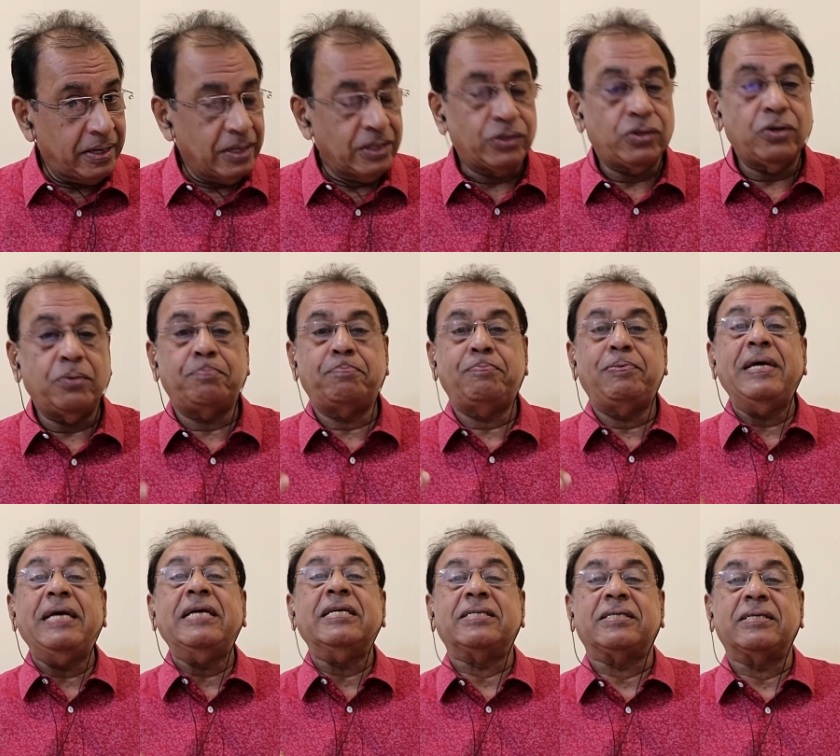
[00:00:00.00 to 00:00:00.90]
So
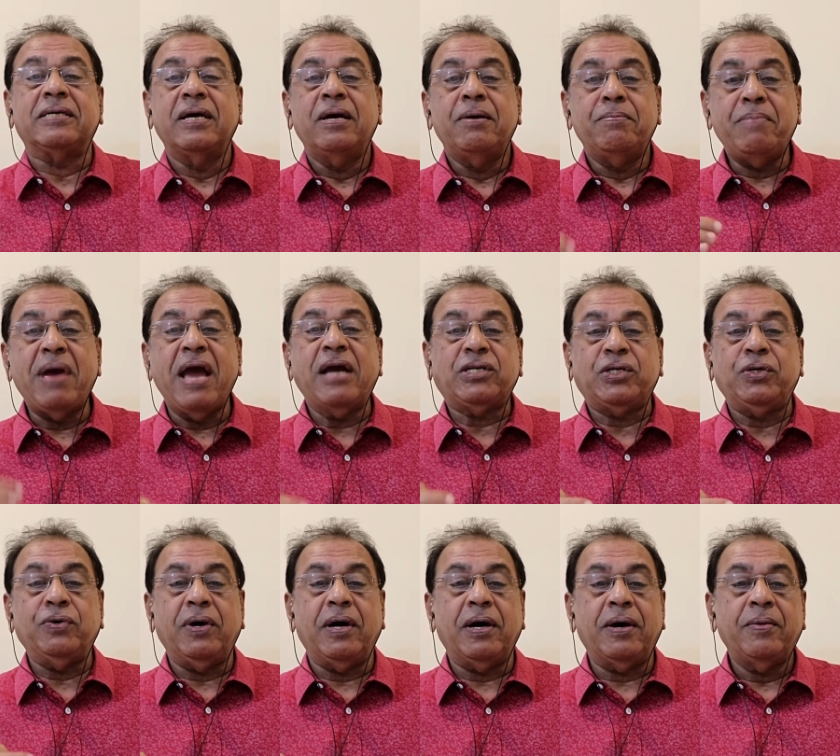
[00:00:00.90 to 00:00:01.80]
please make
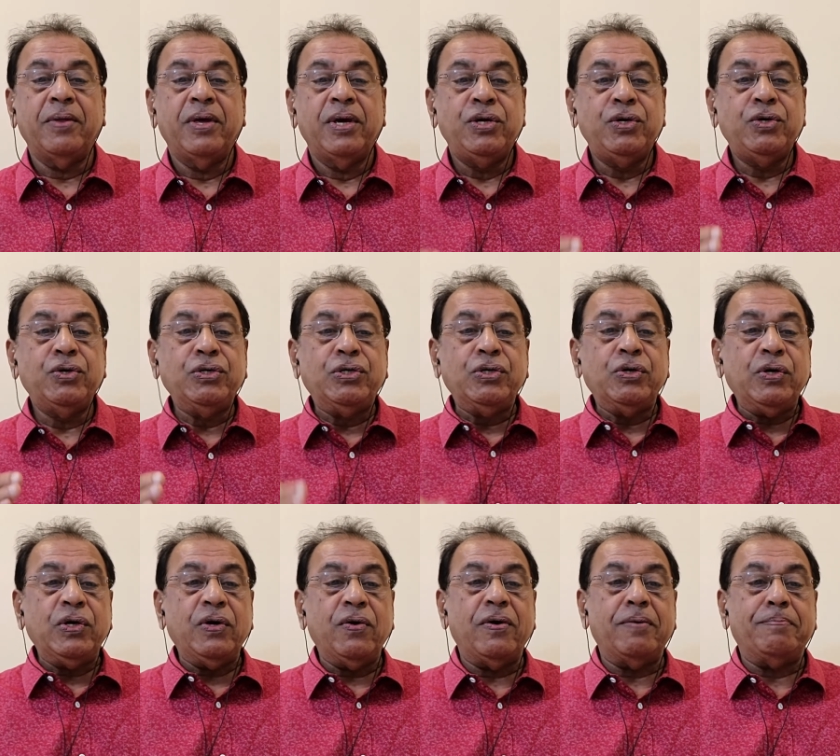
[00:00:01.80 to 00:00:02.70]
sure you
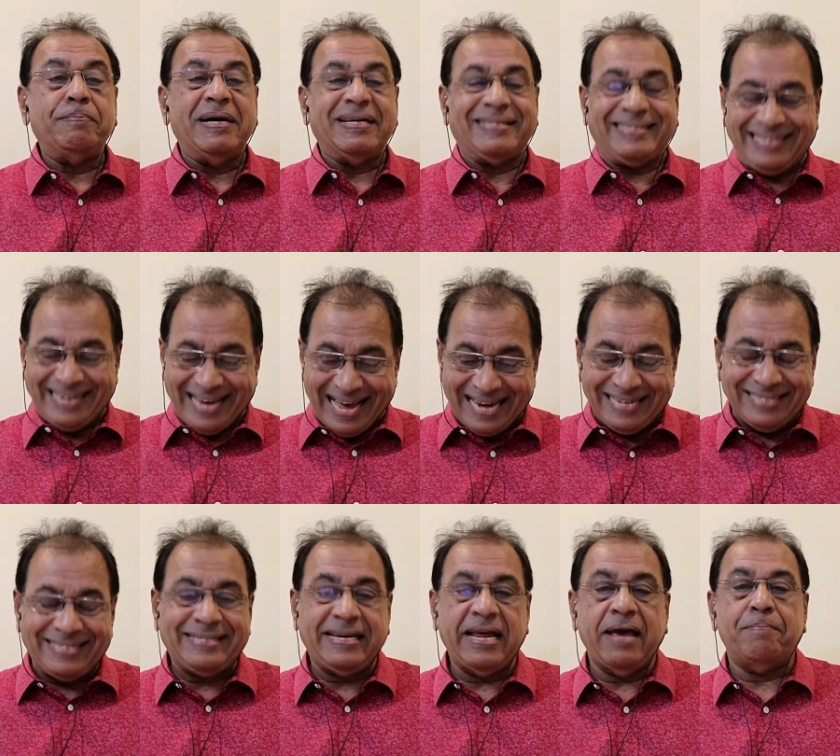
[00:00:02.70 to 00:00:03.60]
do your best
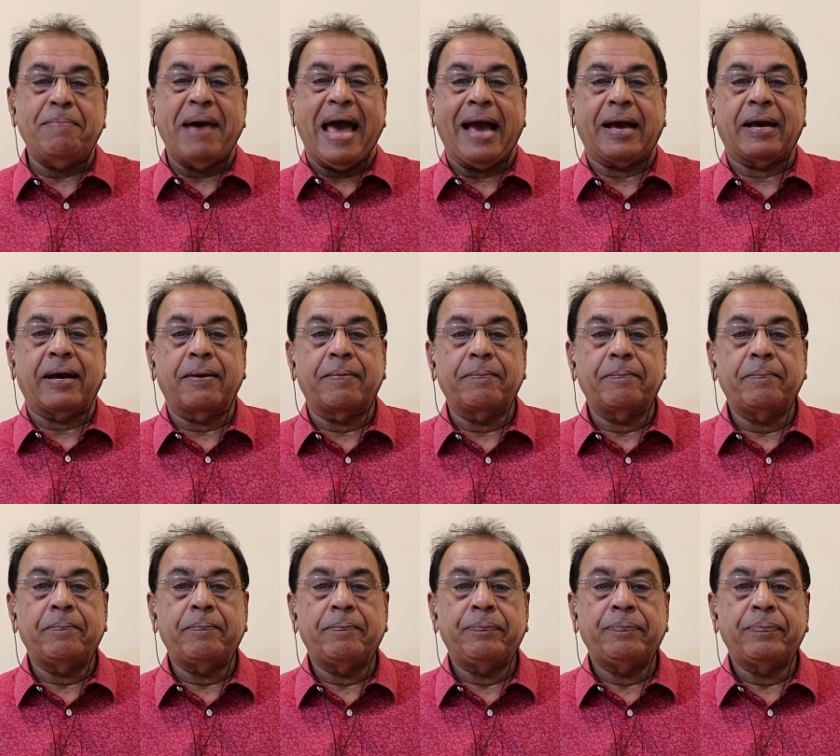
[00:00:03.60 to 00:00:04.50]
and stay back.
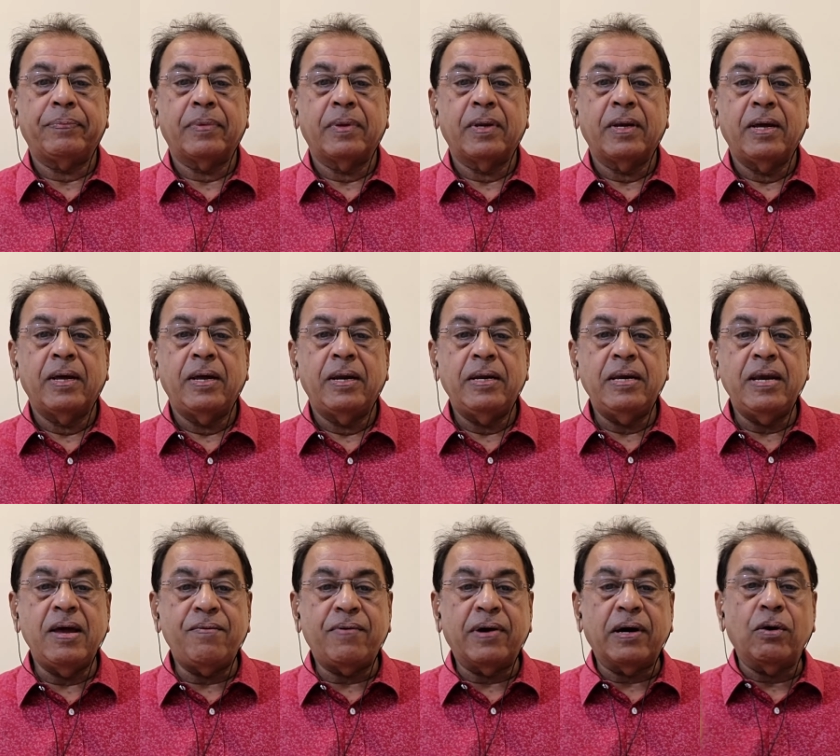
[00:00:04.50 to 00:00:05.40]

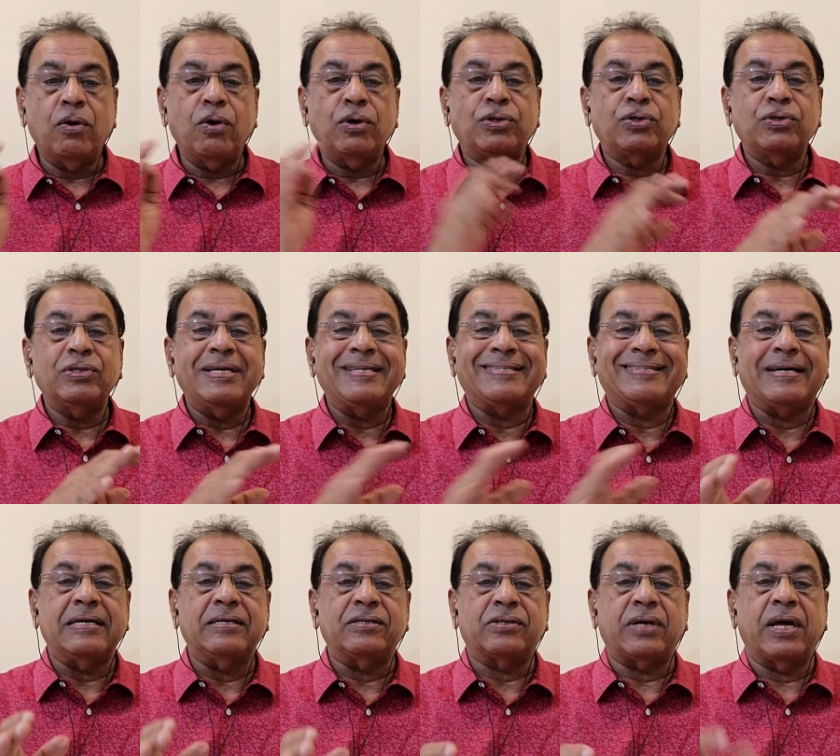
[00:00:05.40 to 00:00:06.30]
Never go to
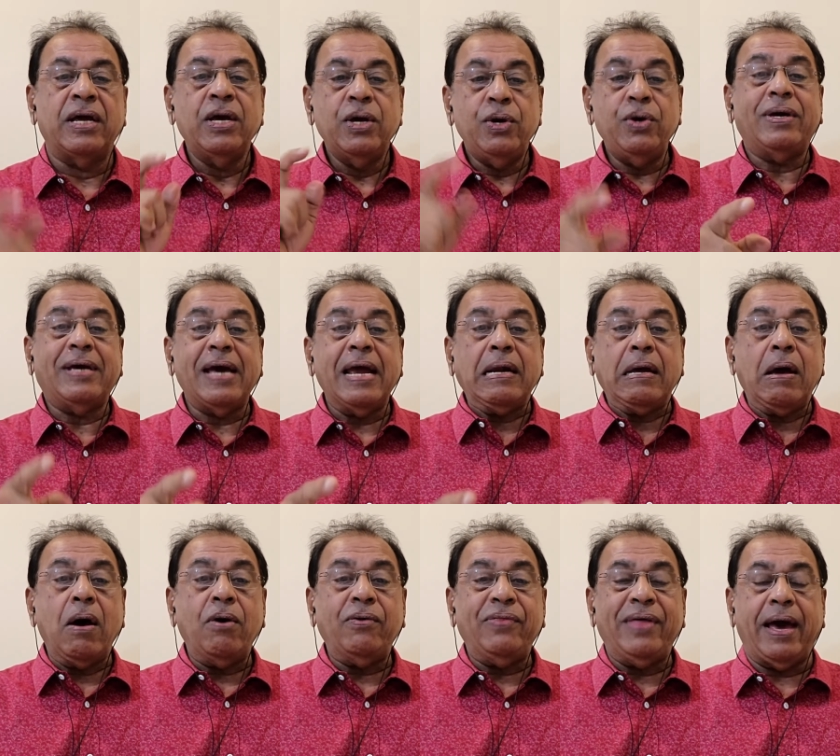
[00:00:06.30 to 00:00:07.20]
this country. You can
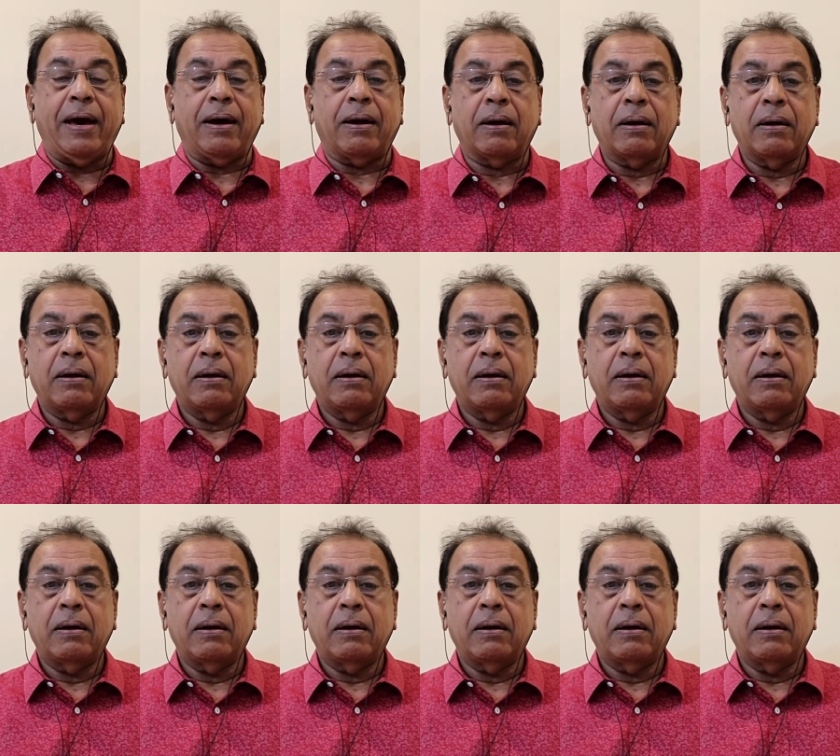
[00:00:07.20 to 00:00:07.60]
go there.